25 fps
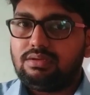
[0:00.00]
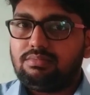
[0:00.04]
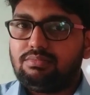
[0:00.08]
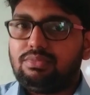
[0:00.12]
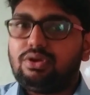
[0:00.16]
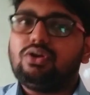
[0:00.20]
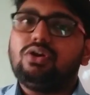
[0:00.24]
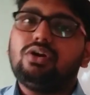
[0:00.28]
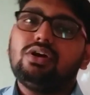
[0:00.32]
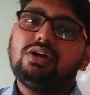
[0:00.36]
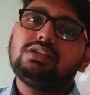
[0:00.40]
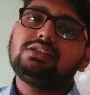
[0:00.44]

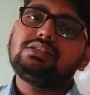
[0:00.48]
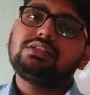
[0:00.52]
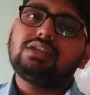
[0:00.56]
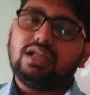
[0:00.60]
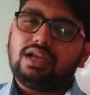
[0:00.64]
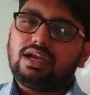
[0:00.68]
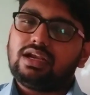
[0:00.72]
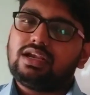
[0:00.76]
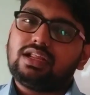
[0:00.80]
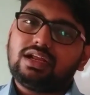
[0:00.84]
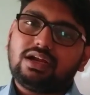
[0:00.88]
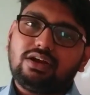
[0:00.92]
Because
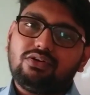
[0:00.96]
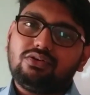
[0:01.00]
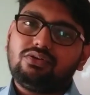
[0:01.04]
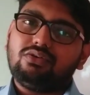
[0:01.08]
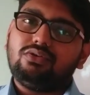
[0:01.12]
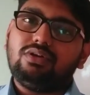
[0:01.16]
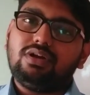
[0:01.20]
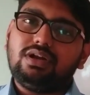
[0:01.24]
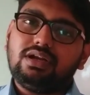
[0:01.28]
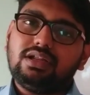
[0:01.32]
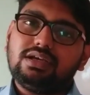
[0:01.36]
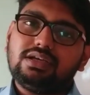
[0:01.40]
current account
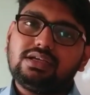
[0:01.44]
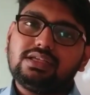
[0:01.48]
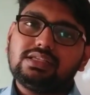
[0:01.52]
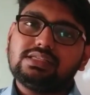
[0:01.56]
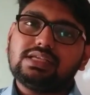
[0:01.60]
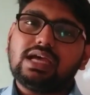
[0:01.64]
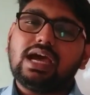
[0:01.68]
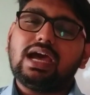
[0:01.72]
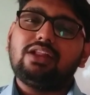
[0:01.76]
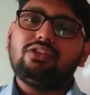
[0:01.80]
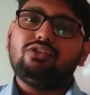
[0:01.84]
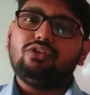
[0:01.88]

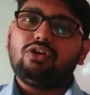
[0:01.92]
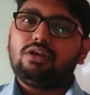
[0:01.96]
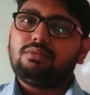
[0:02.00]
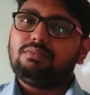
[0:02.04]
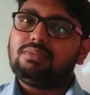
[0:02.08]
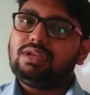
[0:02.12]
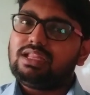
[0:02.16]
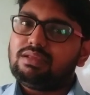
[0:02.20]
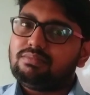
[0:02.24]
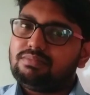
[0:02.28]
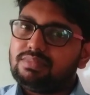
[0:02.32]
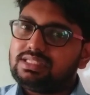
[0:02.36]
holders are
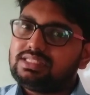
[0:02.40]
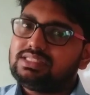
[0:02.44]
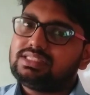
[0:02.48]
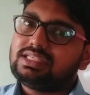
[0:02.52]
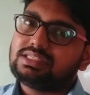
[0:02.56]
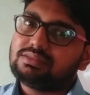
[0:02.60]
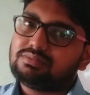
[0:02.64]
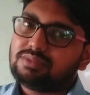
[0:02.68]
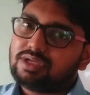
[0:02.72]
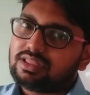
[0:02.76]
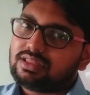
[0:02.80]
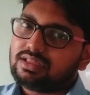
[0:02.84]
normally
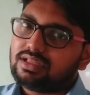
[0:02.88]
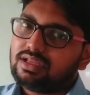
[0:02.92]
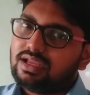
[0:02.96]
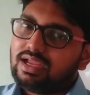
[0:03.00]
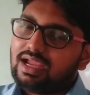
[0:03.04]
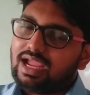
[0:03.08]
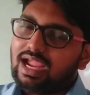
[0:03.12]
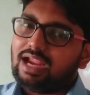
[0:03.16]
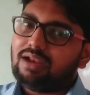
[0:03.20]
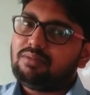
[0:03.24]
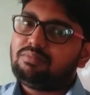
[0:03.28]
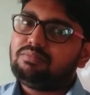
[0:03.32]
businessmen,
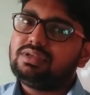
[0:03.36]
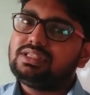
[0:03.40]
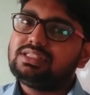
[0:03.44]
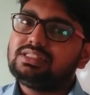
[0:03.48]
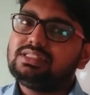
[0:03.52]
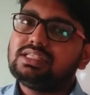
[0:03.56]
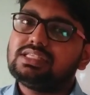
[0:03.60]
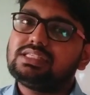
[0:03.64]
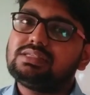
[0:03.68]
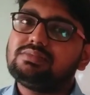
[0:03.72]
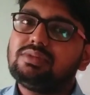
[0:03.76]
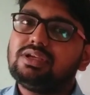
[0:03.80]
and
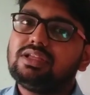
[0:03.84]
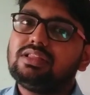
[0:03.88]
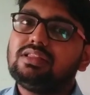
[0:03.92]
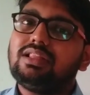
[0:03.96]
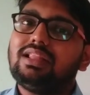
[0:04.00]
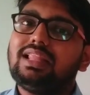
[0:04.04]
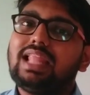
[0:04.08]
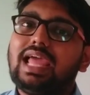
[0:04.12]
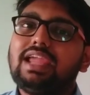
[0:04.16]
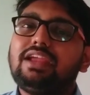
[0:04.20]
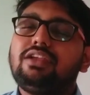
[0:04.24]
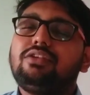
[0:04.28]

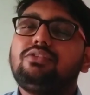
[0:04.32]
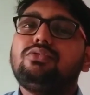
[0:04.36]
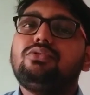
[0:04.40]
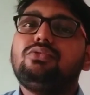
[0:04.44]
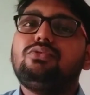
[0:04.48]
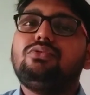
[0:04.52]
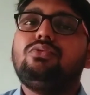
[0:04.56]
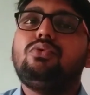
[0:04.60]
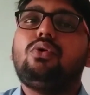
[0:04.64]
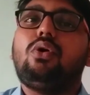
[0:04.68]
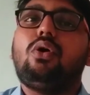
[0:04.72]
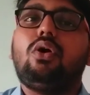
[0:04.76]
businessmen like to
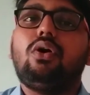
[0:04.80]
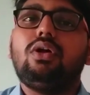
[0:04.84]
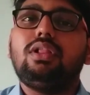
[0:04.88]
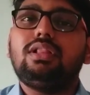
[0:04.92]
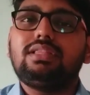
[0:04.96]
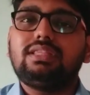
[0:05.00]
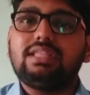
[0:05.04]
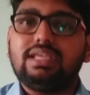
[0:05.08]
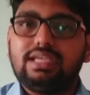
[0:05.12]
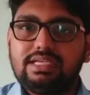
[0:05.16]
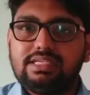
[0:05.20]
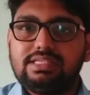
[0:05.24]
do
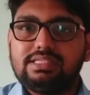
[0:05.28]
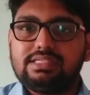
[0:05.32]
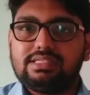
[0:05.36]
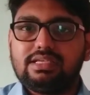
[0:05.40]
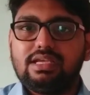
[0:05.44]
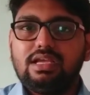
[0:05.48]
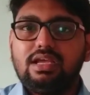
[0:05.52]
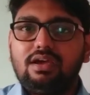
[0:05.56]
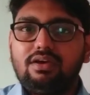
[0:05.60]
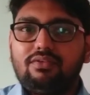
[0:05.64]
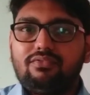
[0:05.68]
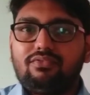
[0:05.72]
all things
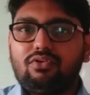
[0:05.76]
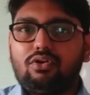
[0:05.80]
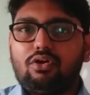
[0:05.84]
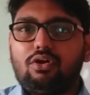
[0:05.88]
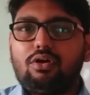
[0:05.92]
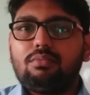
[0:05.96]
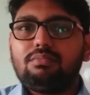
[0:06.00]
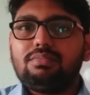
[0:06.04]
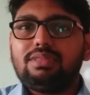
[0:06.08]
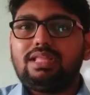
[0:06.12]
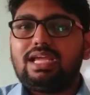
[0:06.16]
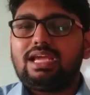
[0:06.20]

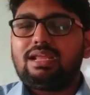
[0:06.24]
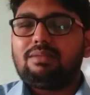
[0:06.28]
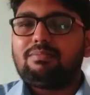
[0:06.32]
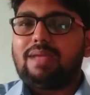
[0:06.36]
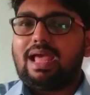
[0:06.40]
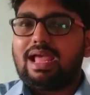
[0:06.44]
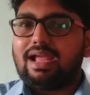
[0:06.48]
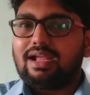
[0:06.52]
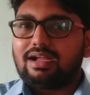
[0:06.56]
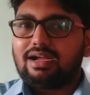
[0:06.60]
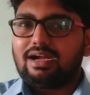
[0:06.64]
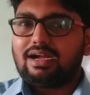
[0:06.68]
from their
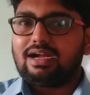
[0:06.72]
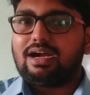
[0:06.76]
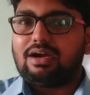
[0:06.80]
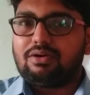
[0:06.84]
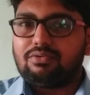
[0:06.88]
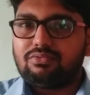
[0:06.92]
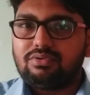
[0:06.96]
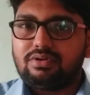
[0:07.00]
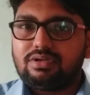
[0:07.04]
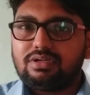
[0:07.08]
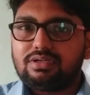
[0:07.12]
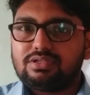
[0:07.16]
bank
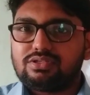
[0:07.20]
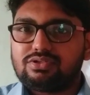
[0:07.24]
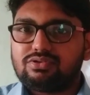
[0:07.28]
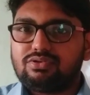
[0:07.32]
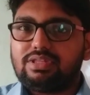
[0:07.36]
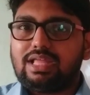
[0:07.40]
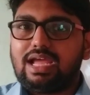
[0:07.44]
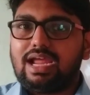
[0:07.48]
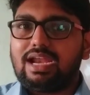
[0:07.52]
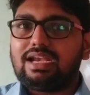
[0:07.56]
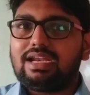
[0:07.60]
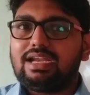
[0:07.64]
account
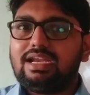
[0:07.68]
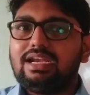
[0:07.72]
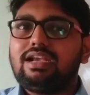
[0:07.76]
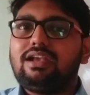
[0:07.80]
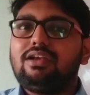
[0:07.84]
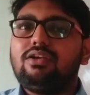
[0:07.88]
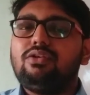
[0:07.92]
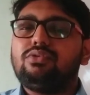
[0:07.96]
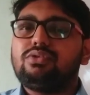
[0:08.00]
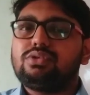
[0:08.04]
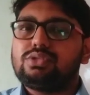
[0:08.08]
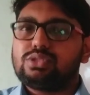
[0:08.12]
so that
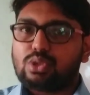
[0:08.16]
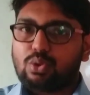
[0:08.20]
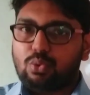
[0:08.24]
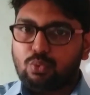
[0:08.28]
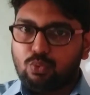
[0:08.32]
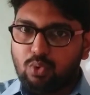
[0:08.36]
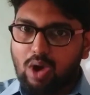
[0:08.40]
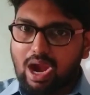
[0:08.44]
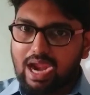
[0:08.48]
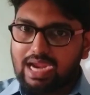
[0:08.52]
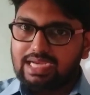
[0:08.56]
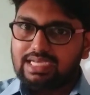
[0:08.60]
it looks
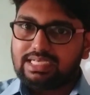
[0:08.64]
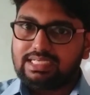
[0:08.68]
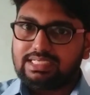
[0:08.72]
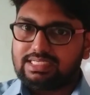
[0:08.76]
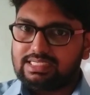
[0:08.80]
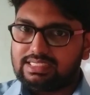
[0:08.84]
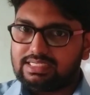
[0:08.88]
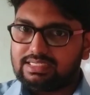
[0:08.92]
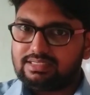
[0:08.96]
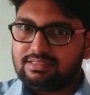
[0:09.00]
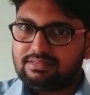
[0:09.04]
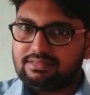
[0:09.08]
white.